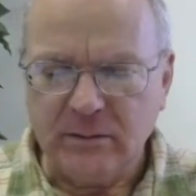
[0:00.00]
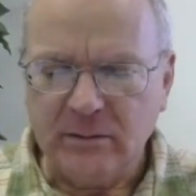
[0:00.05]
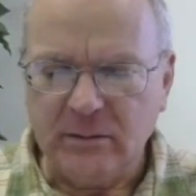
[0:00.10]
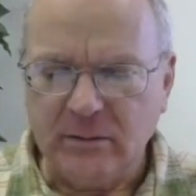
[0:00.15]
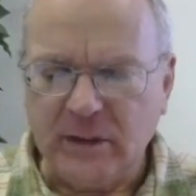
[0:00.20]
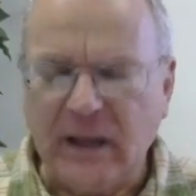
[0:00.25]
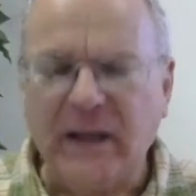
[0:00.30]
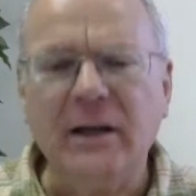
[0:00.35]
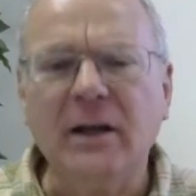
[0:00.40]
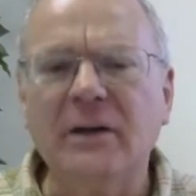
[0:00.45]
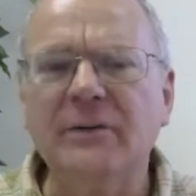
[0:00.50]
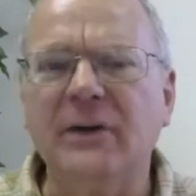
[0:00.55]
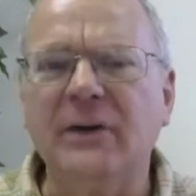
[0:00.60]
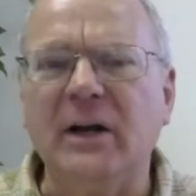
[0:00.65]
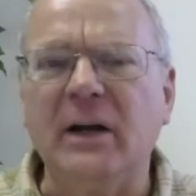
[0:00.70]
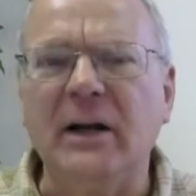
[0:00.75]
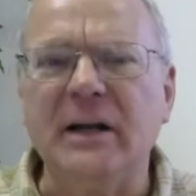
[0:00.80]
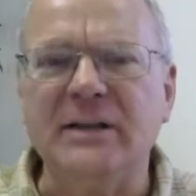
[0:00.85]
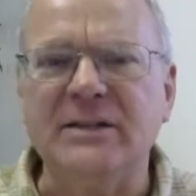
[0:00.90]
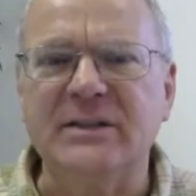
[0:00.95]
I love
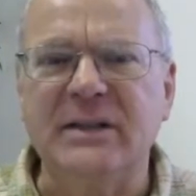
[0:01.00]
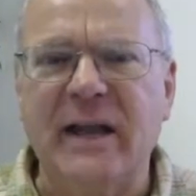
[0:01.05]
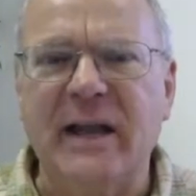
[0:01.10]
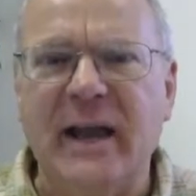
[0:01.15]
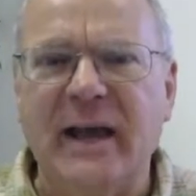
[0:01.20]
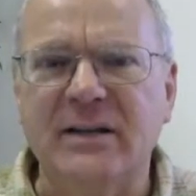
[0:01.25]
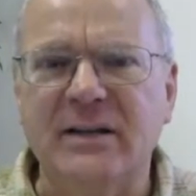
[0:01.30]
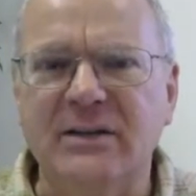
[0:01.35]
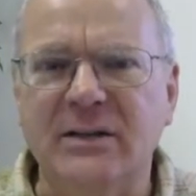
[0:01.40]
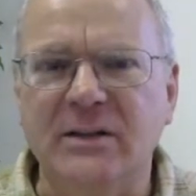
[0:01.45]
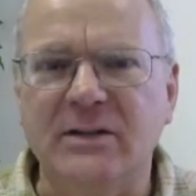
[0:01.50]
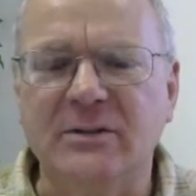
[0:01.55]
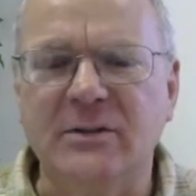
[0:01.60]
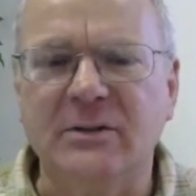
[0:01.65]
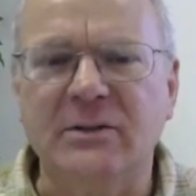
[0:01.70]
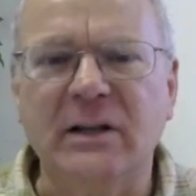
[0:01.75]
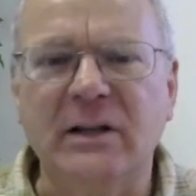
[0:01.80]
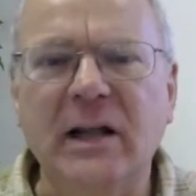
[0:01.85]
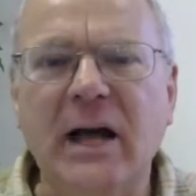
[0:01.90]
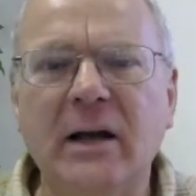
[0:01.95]
Ecclesiastes.
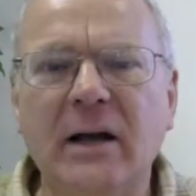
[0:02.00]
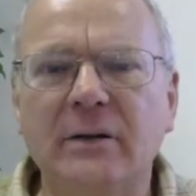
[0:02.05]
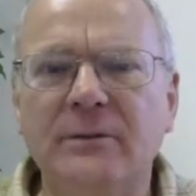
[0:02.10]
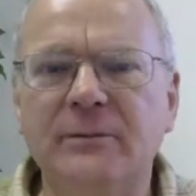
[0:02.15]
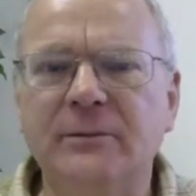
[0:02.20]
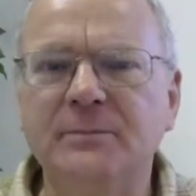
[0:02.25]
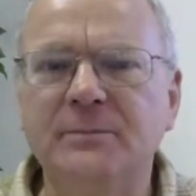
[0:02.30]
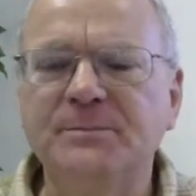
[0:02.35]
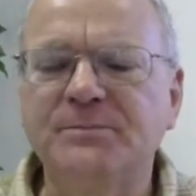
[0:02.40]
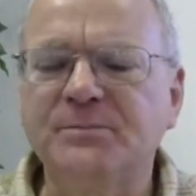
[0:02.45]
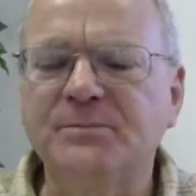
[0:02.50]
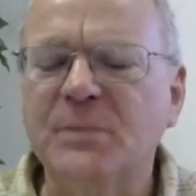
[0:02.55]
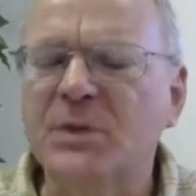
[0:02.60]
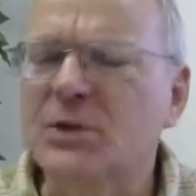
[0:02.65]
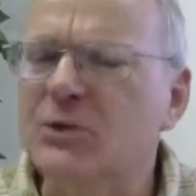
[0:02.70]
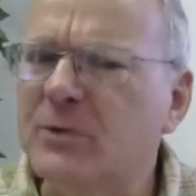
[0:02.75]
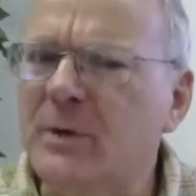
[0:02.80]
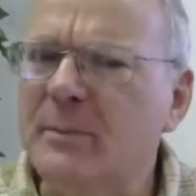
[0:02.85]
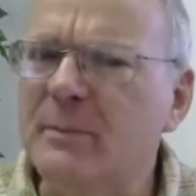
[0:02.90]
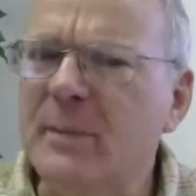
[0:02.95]
There's a lot of
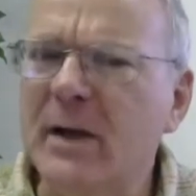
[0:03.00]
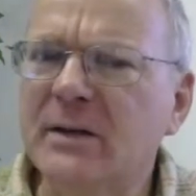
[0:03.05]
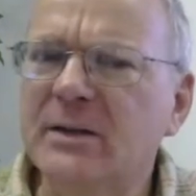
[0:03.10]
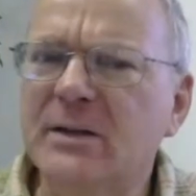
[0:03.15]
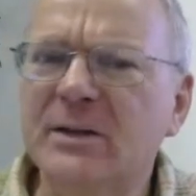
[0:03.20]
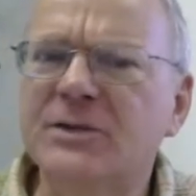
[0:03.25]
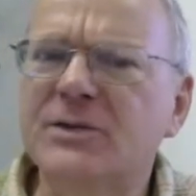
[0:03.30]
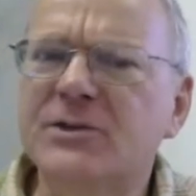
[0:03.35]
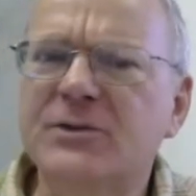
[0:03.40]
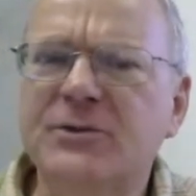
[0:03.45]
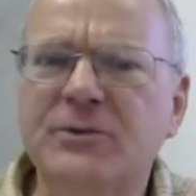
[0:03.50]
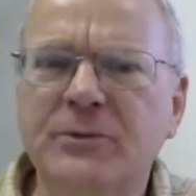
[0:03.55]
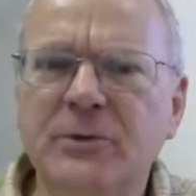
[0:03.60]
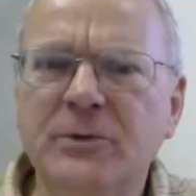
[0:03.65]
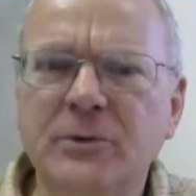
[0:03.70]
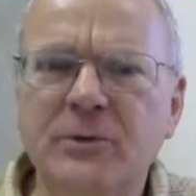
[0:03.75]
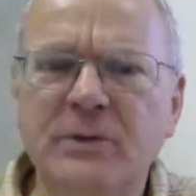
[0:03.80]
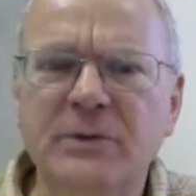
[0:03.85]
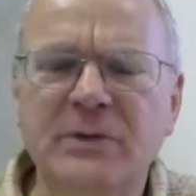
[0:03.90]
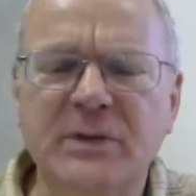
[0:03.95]
tremendous
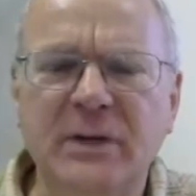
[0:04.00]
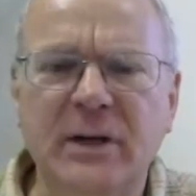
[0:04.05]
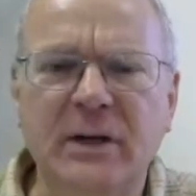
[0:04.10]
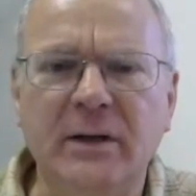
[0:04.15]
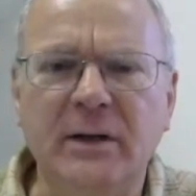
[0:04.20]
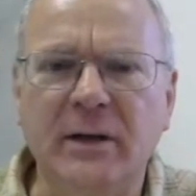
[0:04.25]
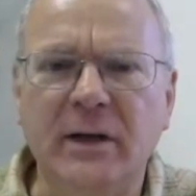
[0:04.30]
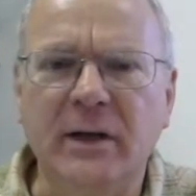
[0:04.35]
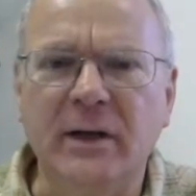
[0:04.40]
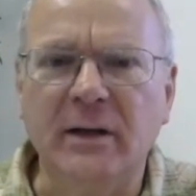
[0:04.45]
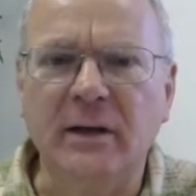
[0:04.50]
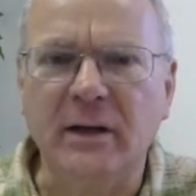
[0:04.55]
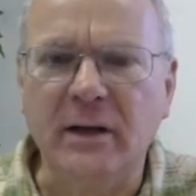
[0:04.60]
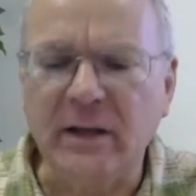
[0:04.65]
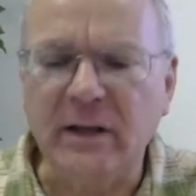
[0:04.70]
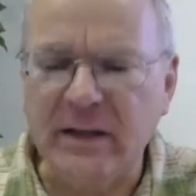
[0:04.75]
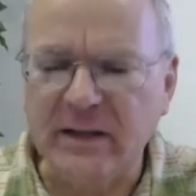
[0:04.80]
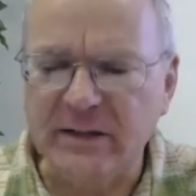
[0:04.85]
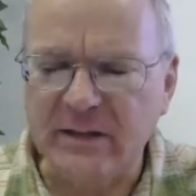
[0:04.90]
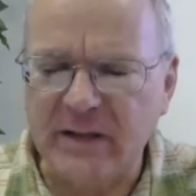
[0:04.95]
truths in
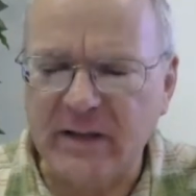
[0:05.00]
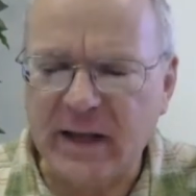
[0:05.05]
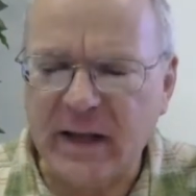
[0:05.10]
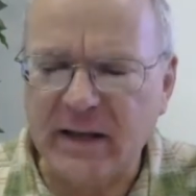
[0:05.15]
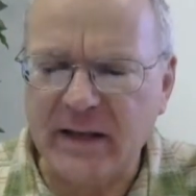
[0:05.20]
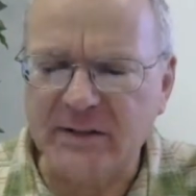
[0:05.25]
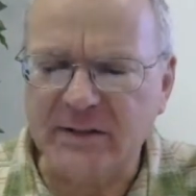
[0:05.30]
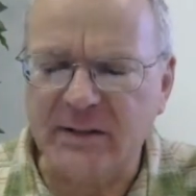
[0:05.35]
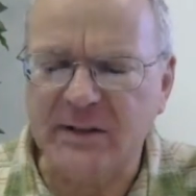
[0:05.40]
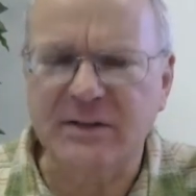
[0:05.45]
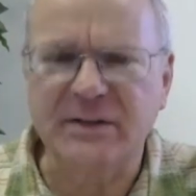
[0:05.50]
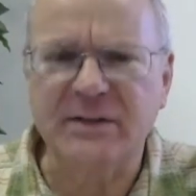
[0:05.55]
Ecclesiastes,